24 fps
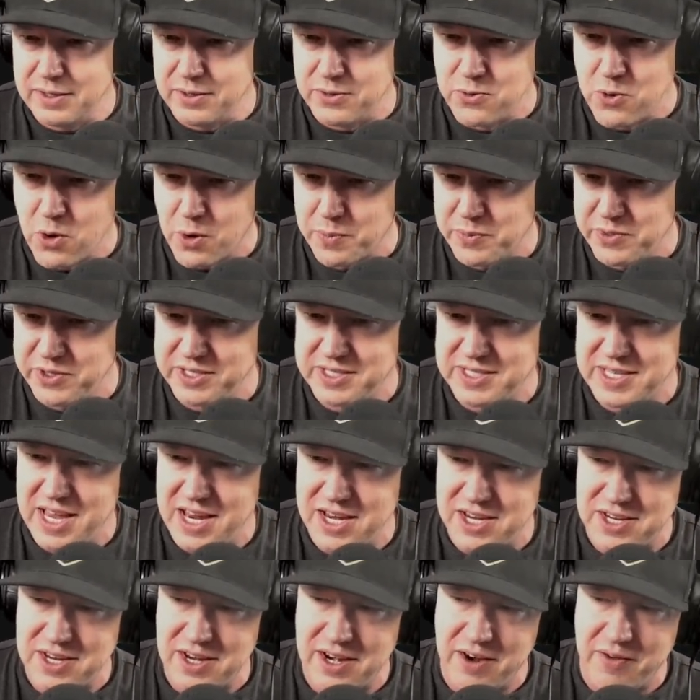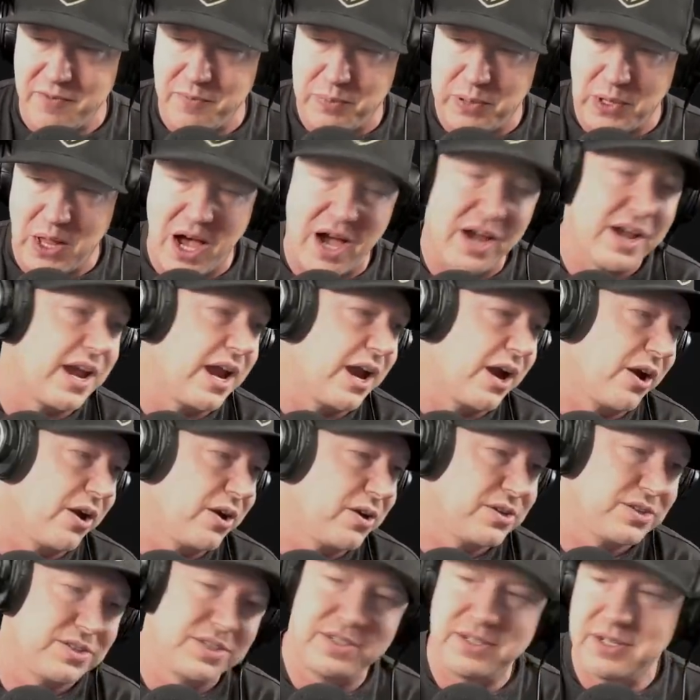Normalization of blog
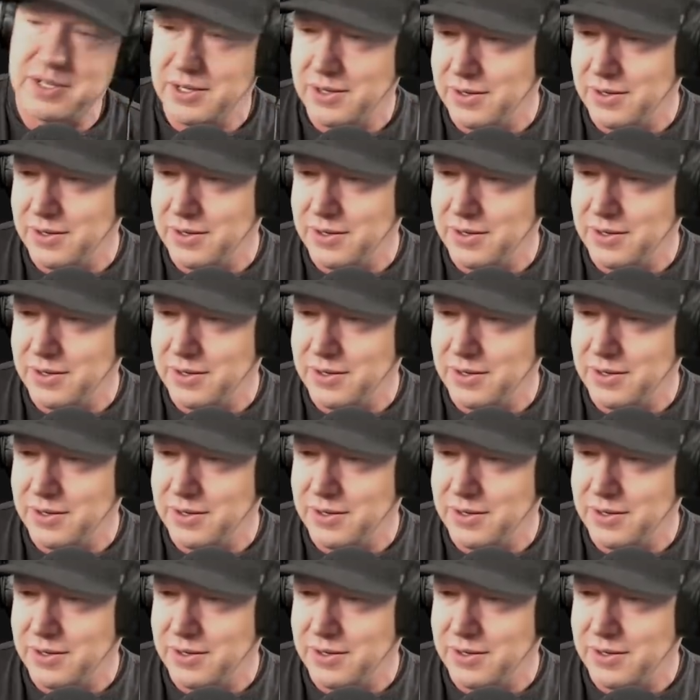errors.